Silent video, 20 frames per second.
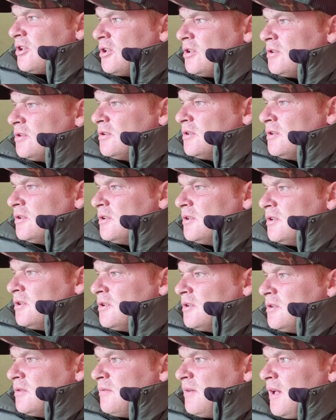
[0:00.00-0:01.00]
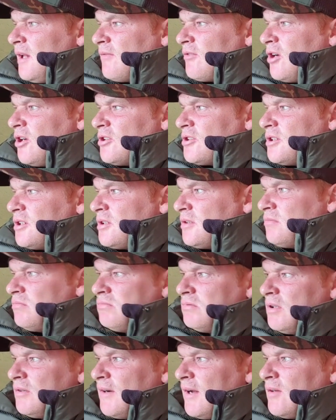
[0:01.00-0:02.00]
so. Well, I've got till
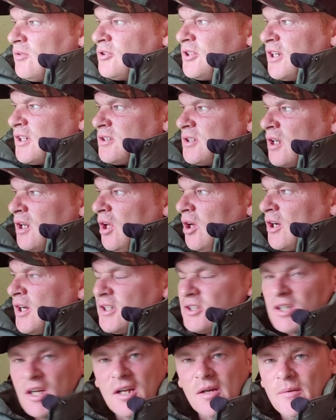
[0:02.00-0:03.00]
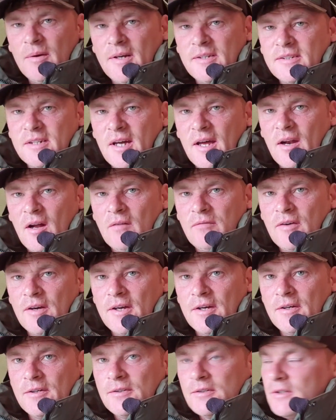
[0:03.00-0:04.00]
around 6 o'clock-ish anyway to get off
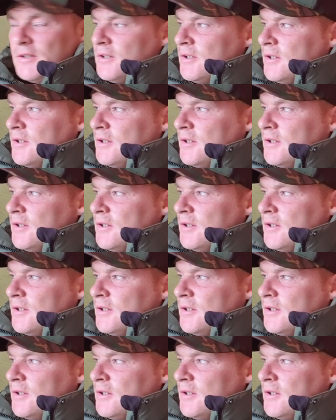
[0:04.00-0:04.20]
here.